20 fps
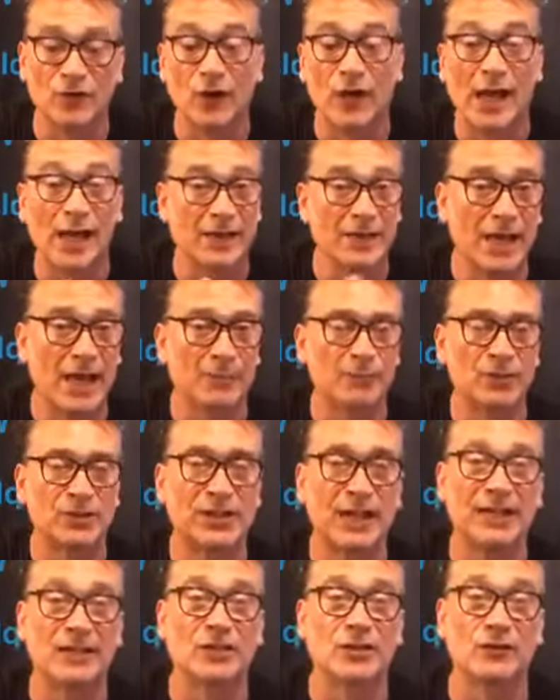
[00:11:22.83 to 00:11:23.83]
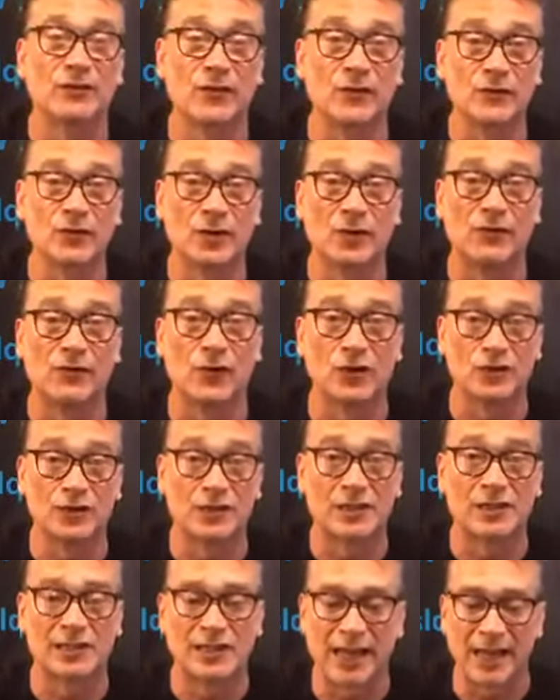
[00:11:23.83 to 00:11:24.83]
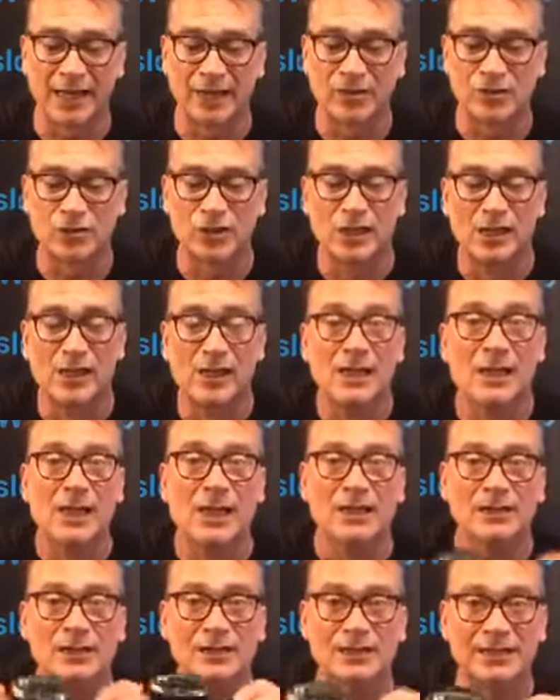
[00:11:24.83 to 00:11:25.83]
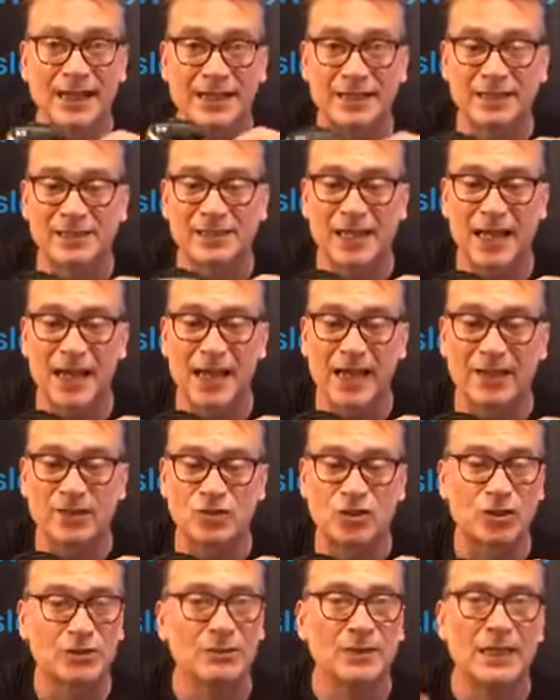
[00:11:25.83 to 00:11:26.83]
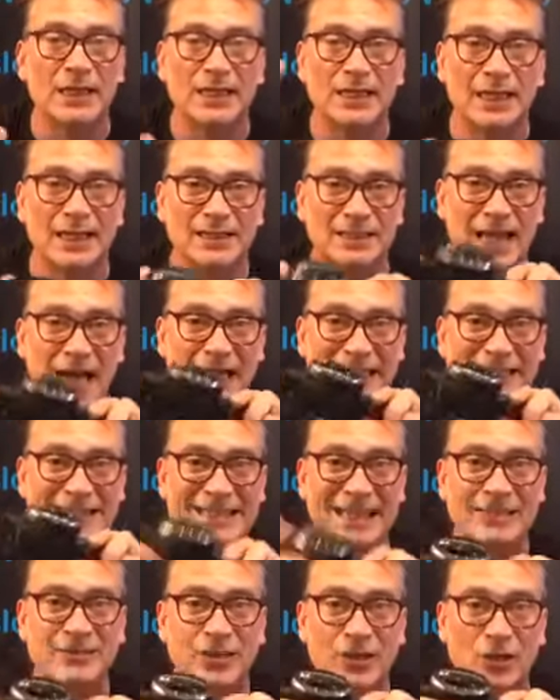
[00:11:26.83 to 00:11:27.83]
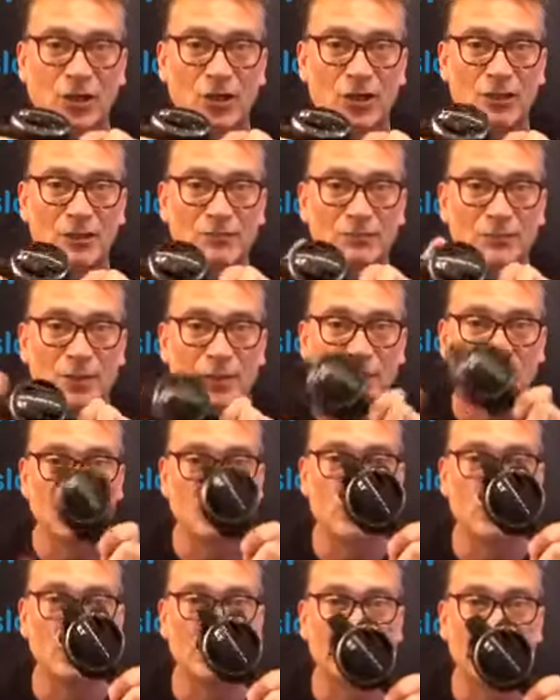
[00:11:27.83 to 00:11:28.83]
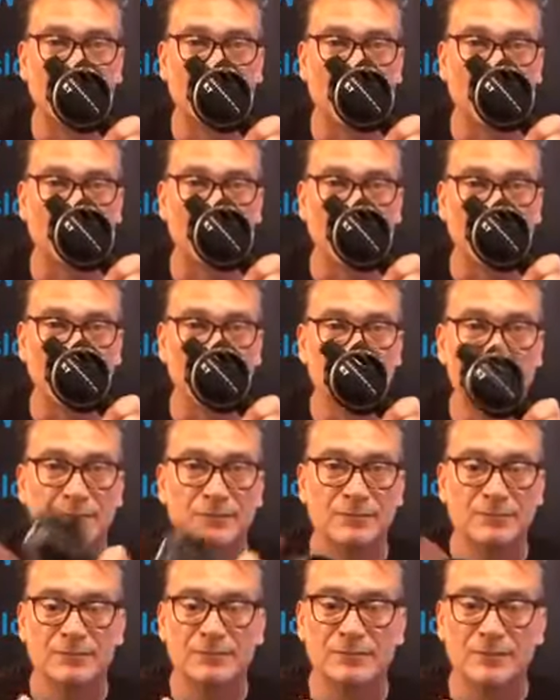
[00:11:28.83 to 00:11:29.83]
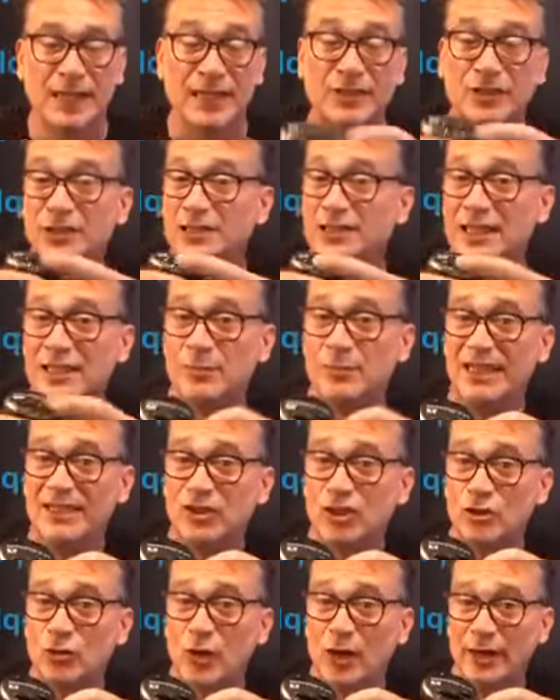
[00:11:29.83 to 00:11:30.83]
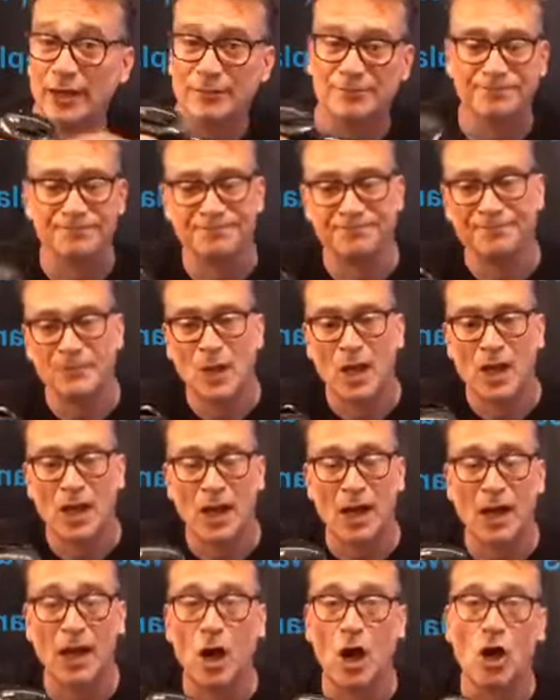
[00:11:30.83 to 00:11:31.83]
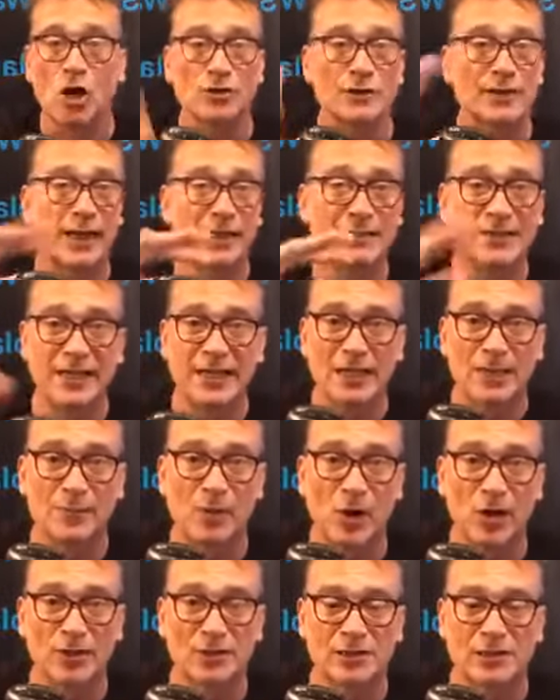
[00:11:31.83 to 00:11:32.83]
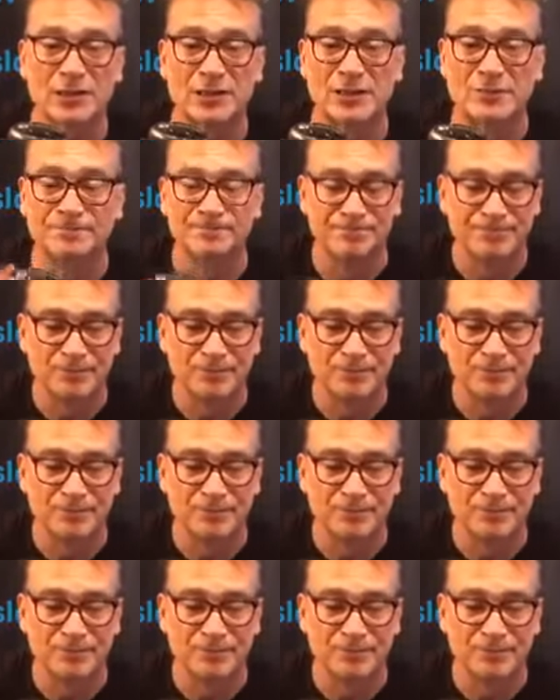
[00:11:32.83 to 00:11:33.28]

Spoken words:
And that pertains to the first stage. The second stage is identical to the T3. It just says B2 on it. All titanium parts.